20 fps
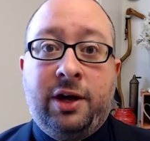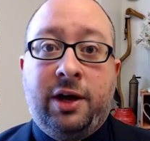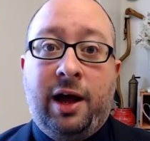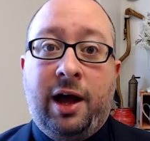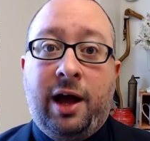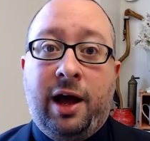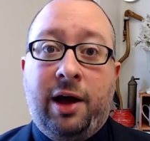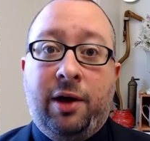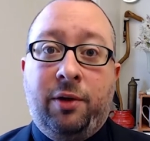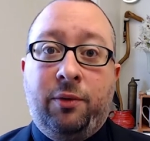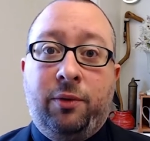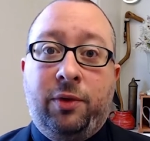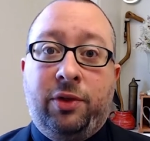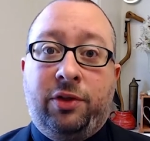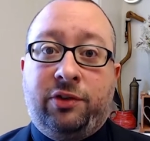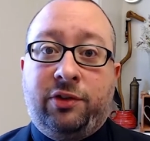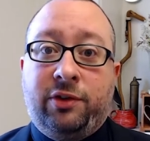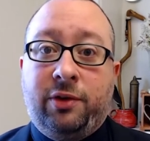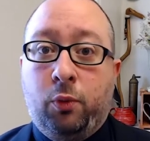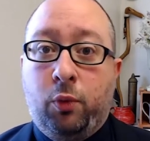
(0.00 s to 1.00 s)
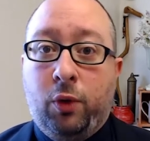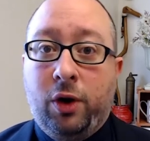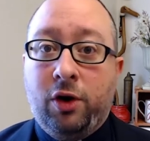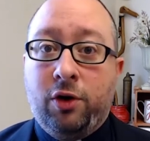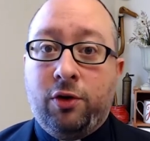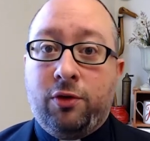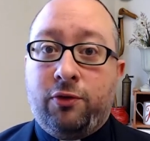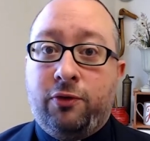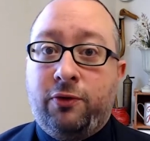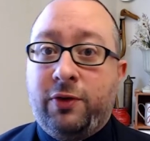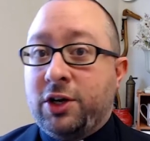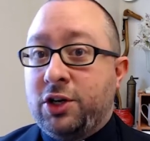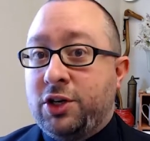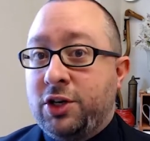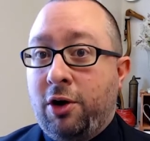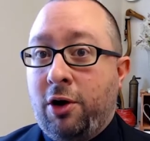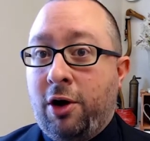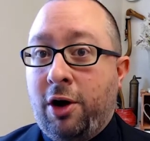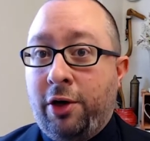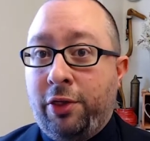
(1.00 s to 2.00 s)
uh, with some weird
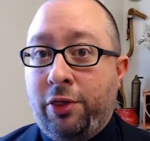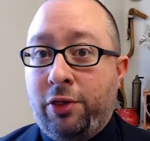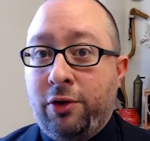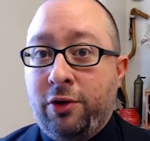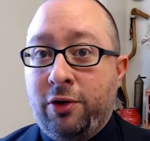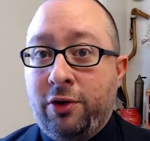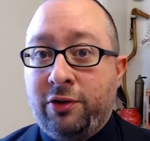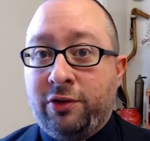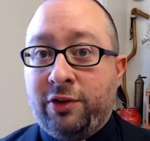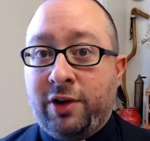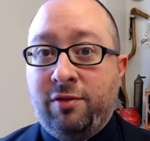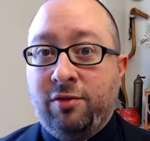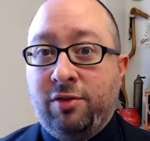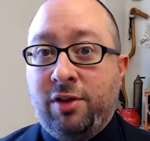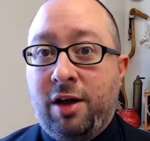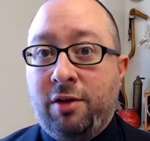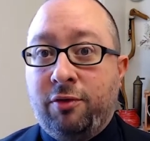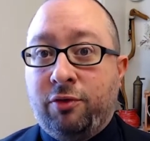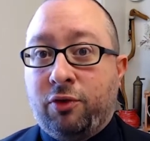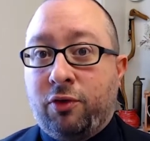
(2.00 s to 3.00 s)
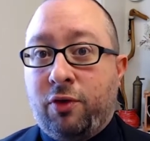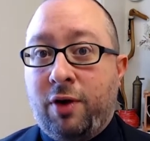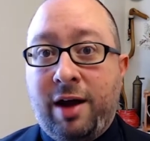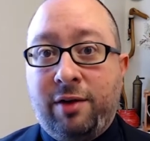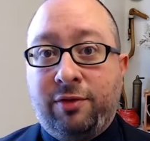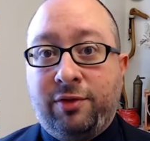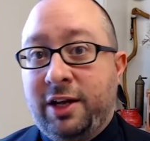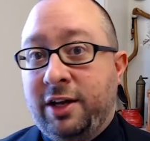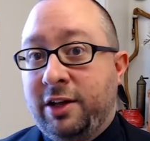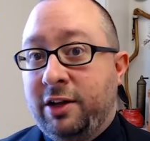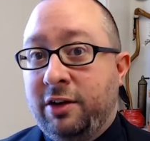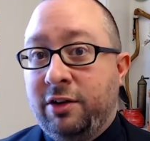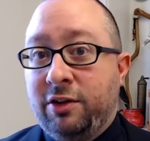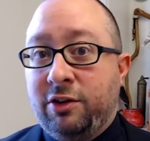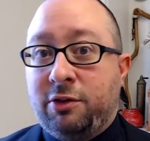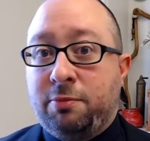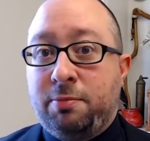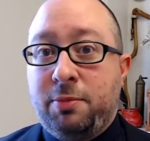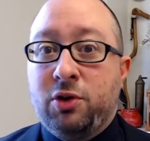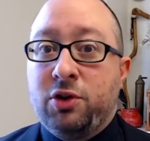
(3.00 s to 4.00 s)
fiction authors, kind of Lovecraftian
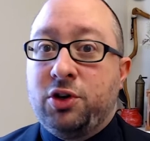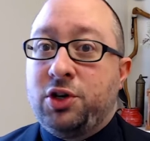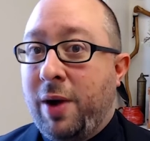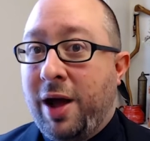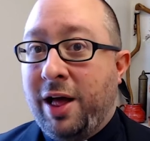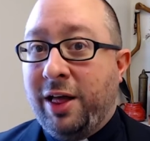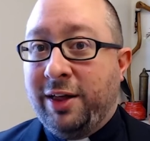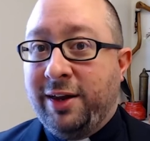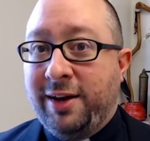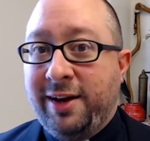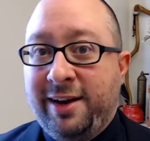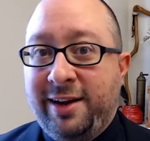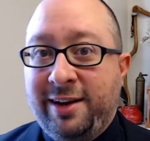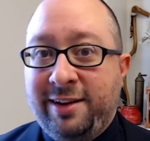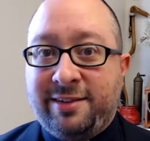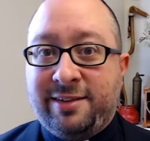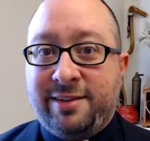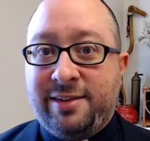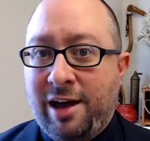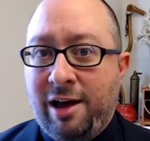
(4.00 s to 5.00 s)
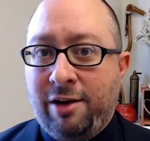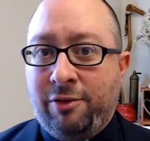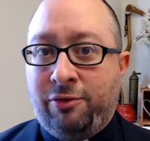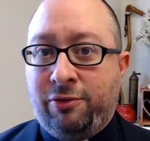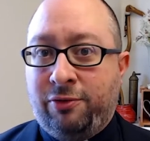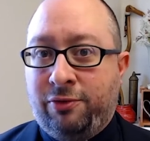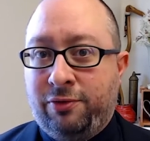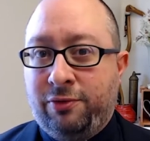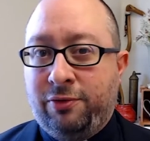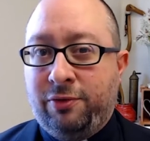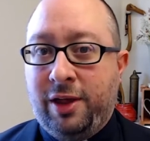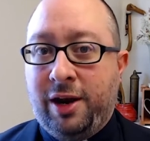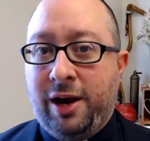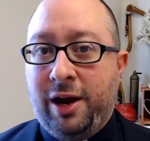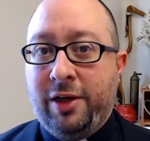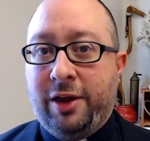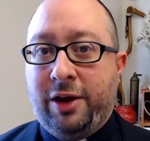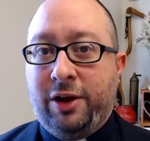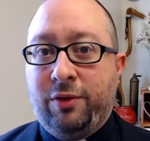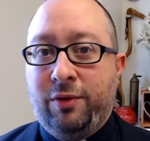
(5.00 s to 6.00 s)
spirituality stuff that I
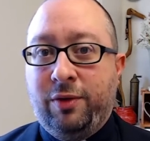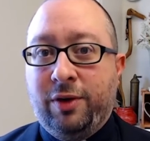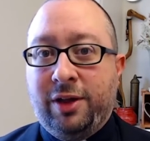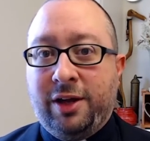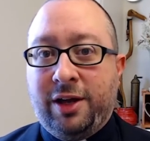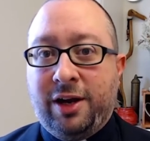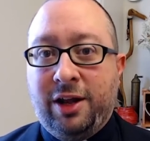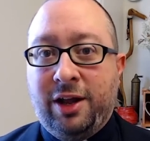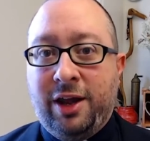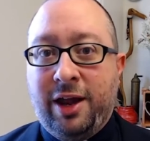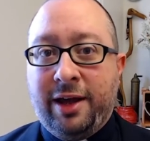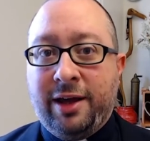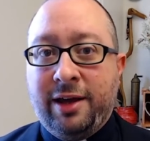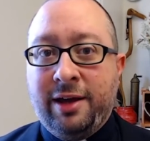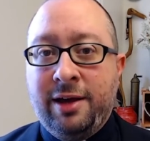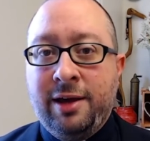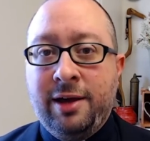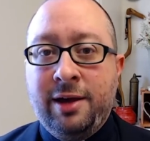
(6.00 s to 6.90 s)
think you're really going to like